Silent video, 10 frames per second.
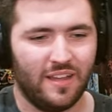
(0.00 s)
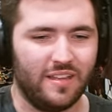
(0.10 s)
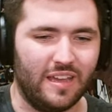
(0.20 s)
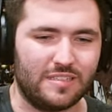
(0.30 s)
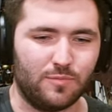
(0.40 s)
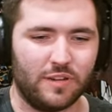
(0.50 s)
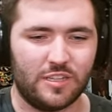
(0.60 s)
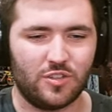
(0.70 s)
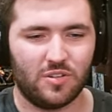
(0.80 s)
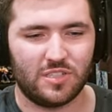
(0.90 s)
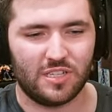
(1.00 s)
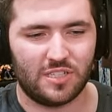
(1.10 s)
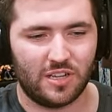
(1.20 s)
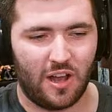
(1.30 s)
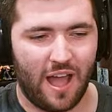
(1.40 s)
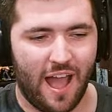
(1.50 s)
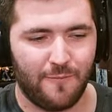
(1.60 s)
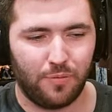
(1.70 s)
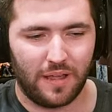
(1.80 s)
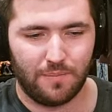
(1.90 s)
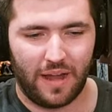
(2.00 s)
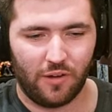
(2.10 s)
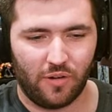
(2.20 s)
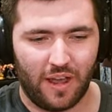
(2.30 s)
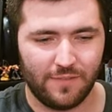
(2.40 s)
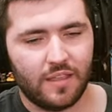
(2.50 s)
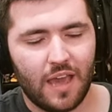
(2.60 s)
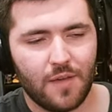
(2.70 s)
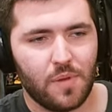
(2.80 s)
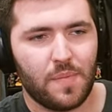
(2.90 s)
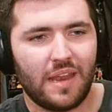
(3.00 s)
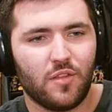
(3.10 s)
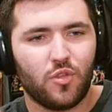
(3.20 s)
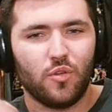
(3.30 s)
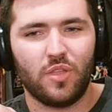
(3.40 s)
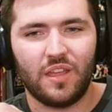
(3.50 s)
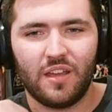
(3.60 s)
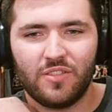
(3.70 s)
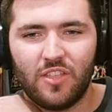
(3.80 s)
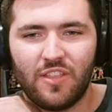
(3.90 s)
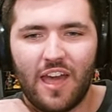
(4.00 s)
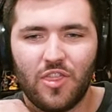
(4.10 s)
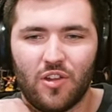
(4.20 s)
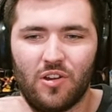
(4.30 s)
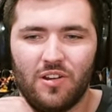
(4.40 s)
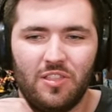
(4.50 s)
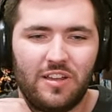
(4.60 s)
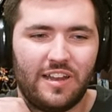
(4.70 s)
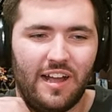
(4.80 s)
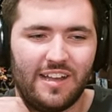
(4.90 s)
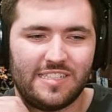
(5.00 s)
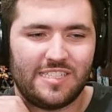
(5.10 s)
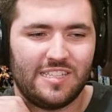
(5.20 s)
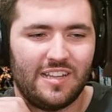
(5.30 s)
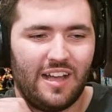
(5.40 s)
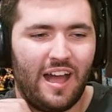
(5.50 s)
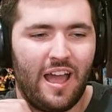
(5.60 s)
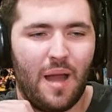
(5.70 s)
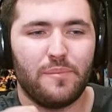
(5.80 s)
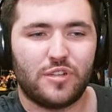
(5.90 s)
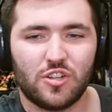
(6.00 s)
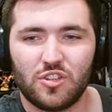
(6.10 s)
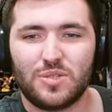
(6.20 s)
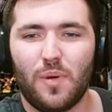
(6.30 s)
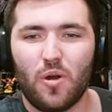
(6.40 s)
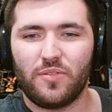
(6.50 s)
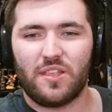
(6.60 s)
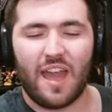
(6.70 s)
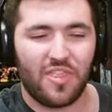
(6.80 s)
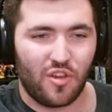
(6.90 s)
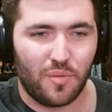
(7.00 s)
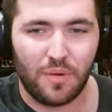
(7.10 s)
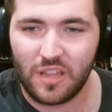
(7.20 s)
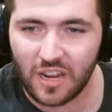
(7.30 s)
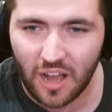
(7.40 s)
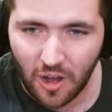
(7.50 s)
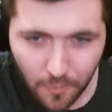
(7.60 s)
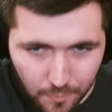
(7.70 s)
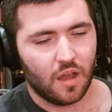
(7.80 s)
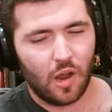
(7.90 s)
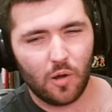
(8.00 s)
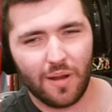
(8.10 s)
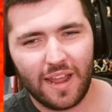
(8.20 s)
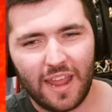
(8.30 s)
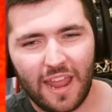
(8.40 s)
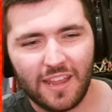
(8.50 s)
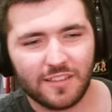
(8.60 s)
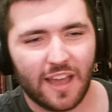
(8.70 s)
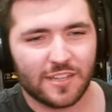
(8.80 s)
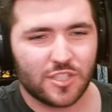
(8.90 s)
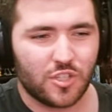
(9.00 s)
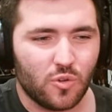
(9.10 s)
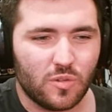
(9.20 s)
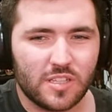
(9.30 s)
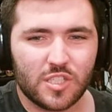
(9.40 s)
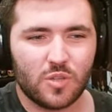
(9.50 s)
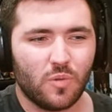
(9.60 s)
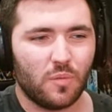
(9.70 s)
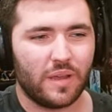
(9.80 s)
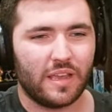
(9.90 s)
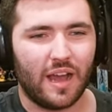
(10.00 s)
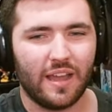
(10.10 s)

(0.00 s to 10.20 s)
get some resources. You know, I've played Minecraft. Yeah, we made it through the nether. Look at us. I'm sure there's more of the nether, but you know. All right, 8-2, let's see what we got